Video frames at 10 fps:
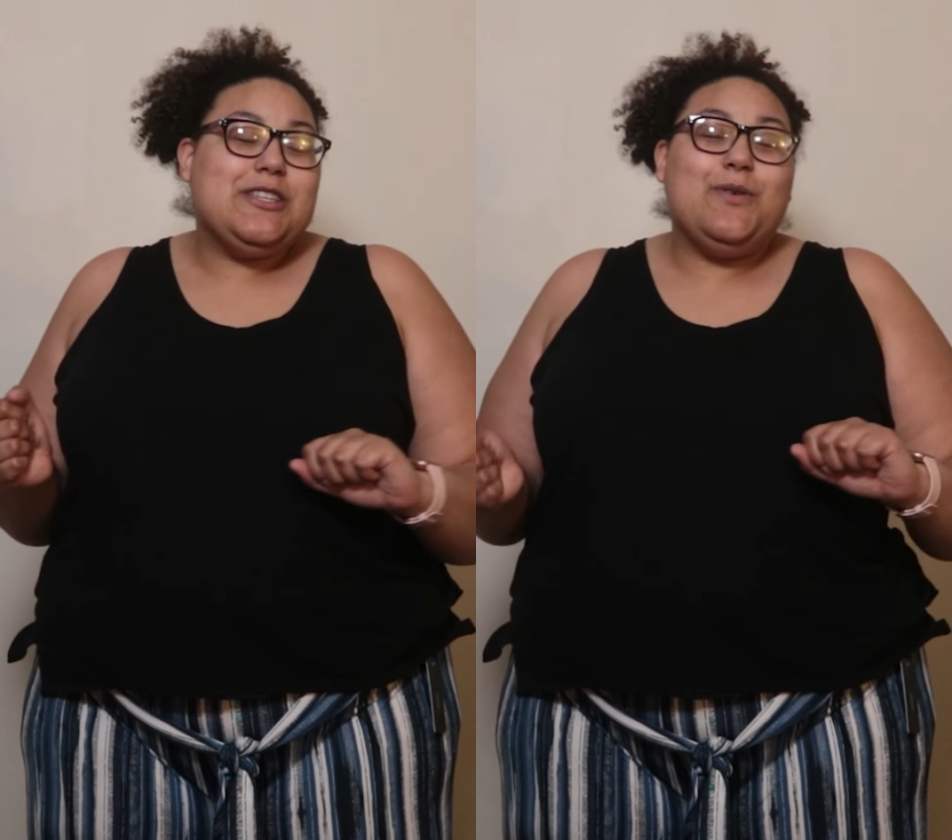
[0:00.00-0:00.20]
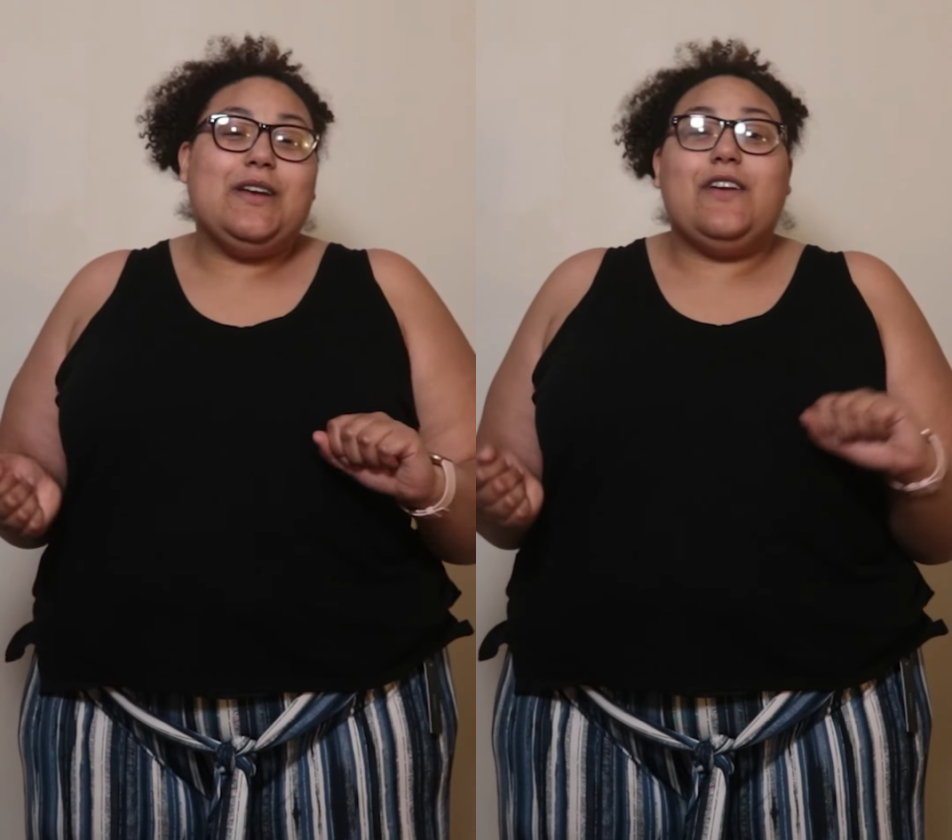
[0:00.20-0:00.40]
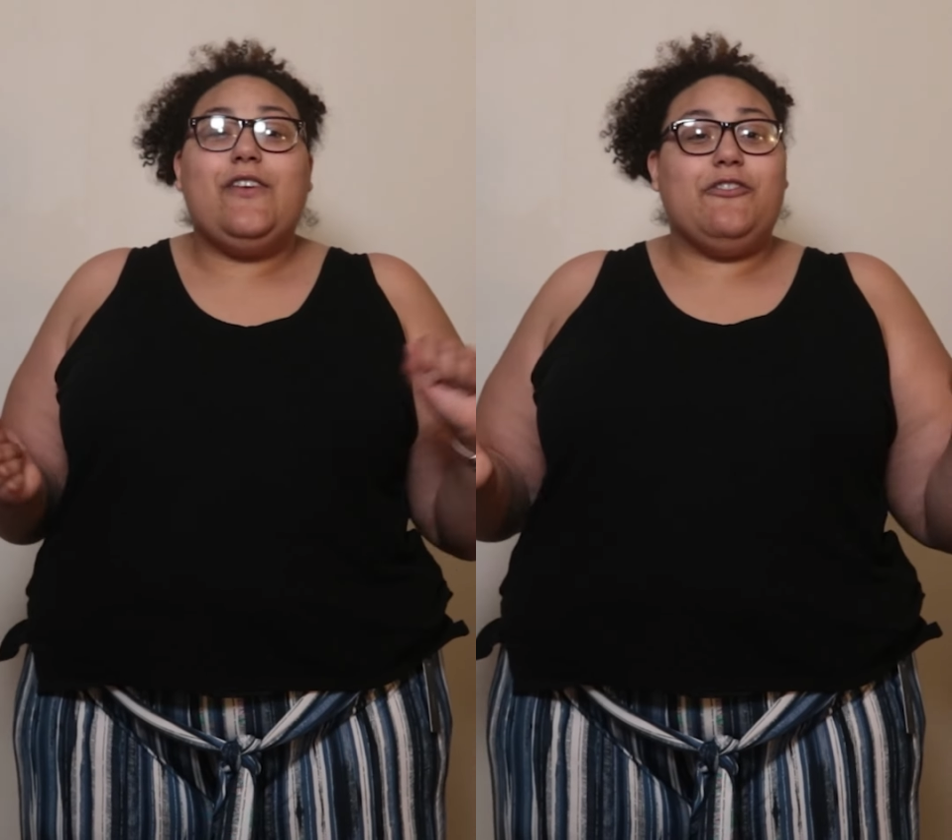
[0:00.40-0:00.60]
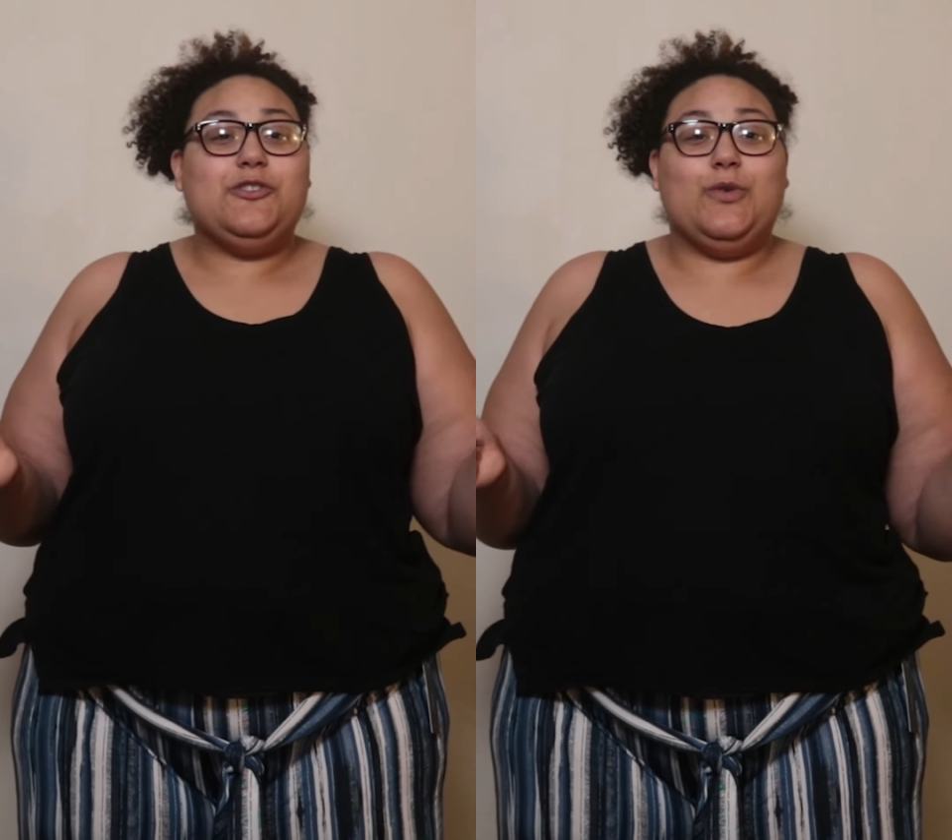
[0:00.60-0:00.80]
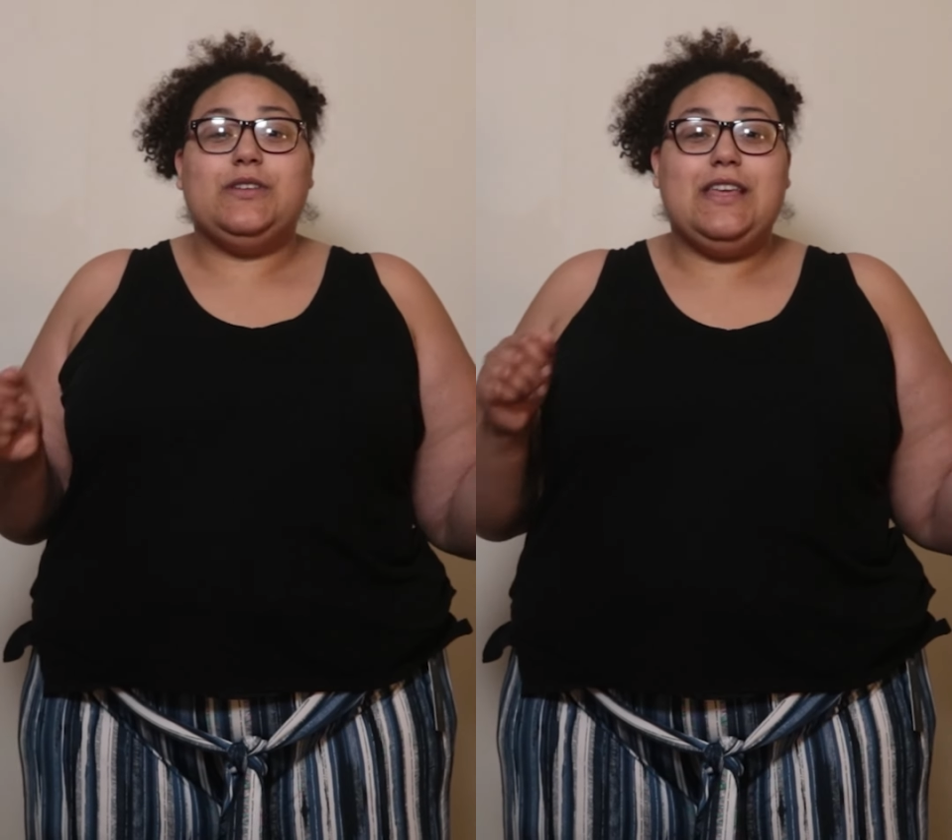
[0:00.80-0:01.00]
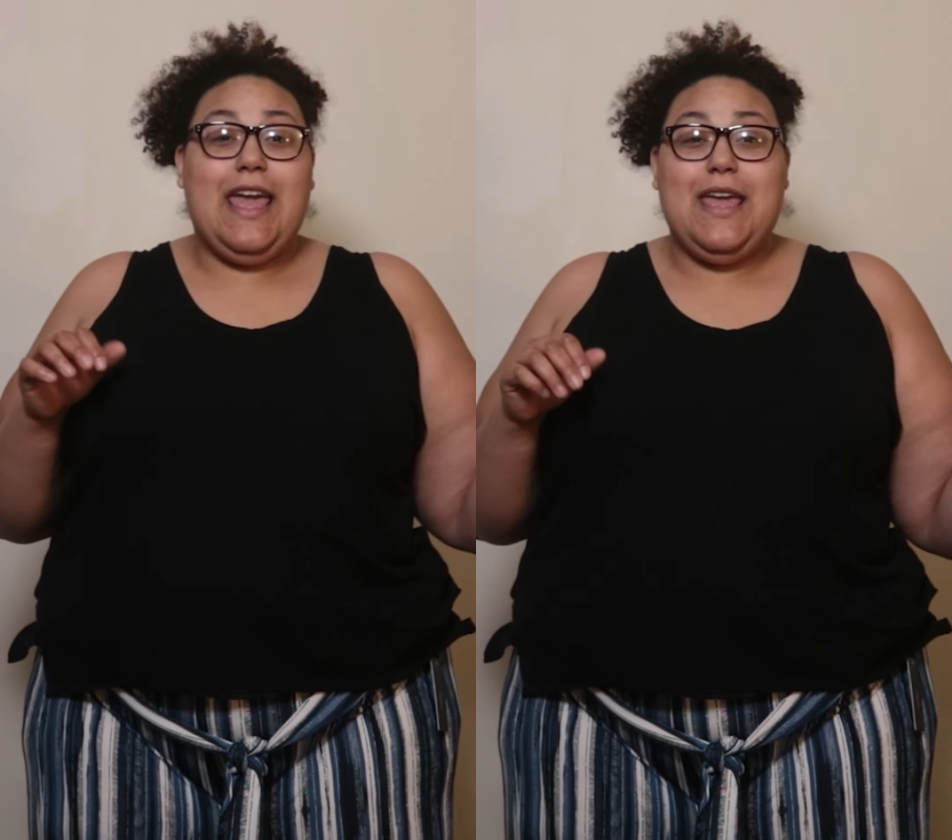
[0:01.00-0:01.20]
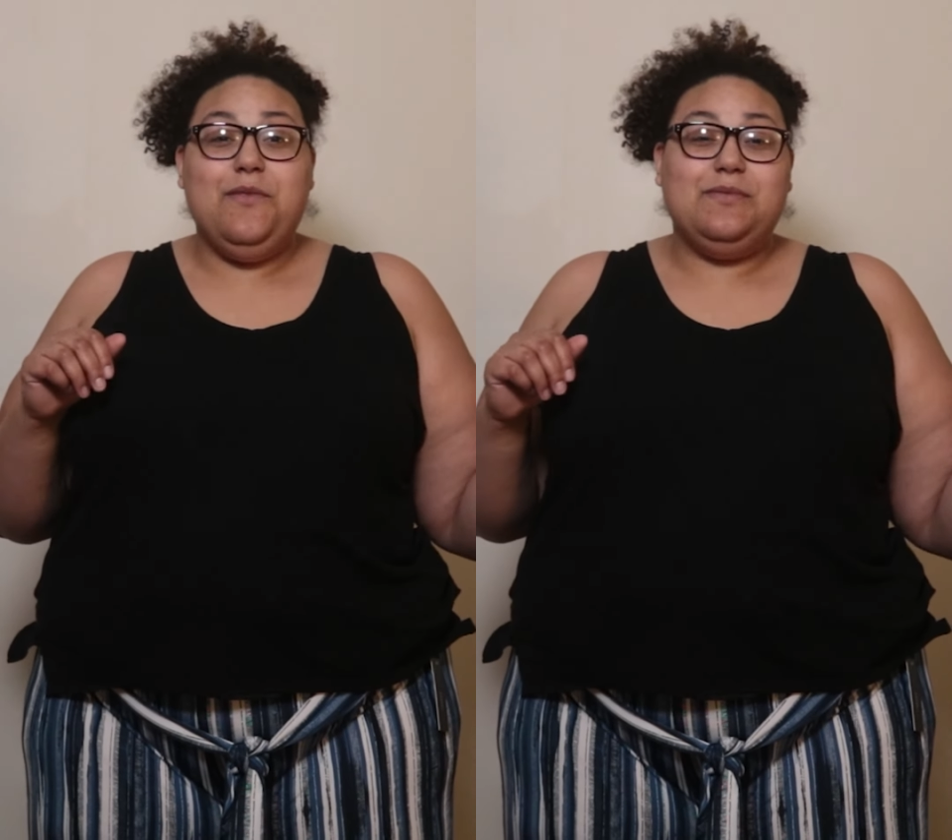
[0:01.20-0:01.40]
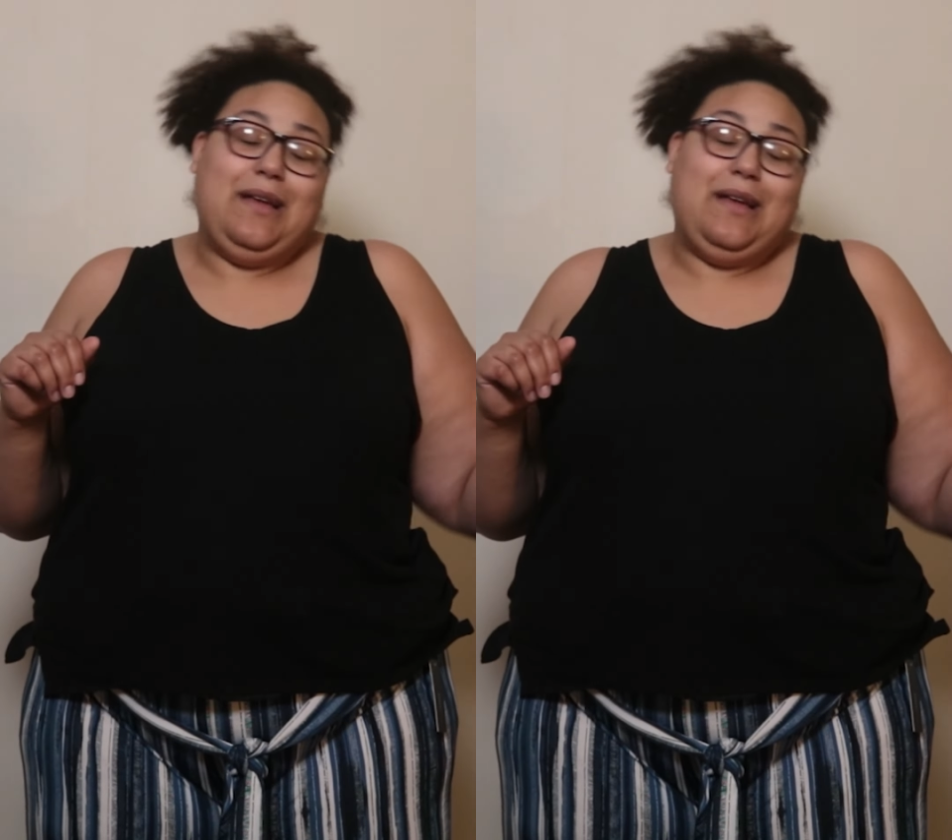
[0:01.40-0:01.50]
to one of our favorite stores, Gabe's.